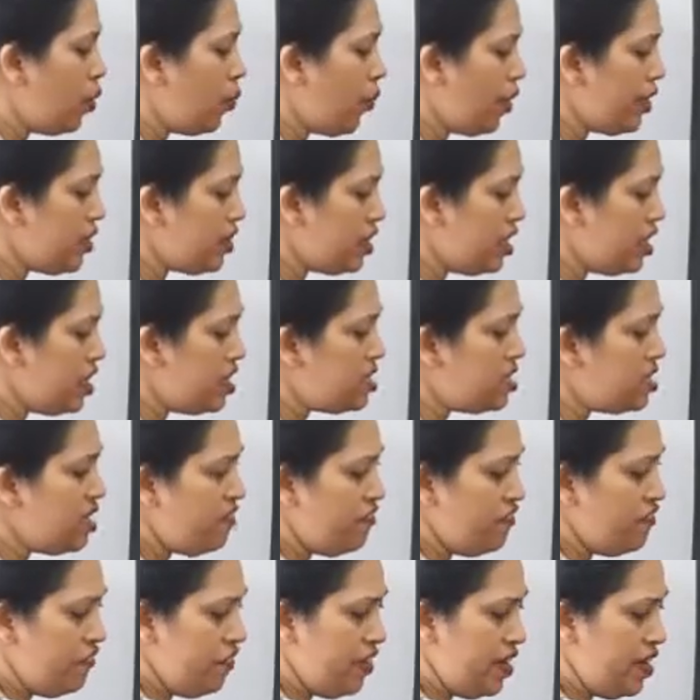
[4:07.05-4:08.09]
When these
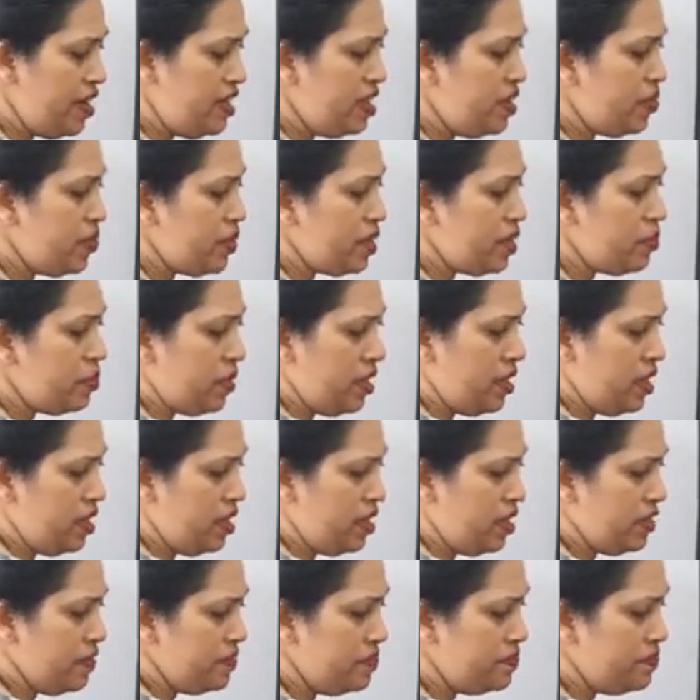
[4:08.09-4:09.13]
are filled with
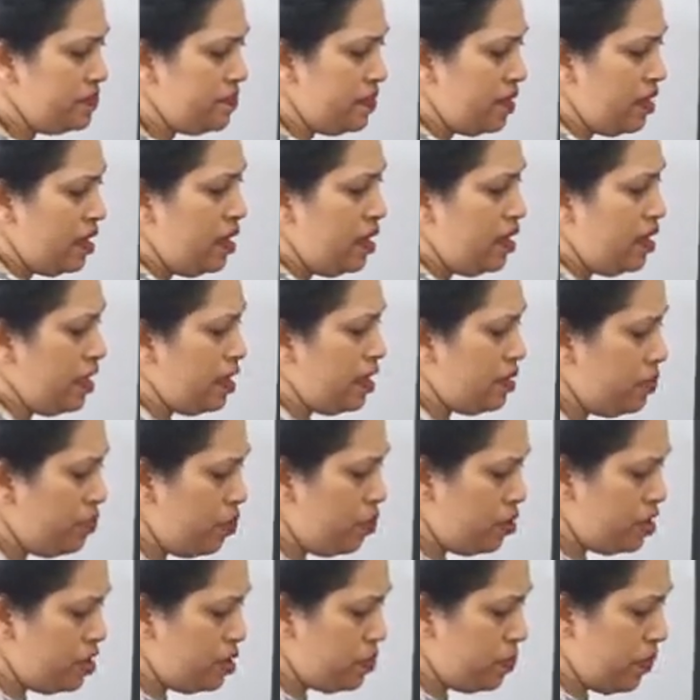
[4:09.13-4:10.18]
blood, it
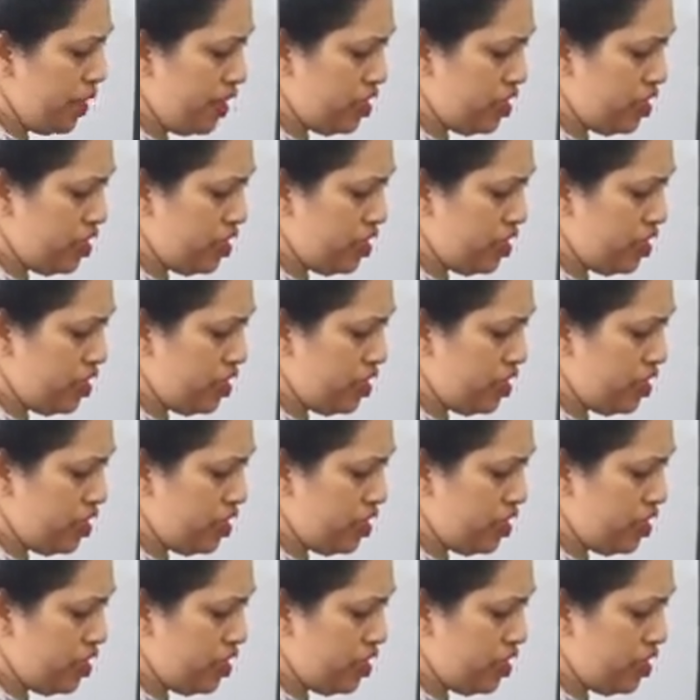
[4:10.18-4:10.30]
puts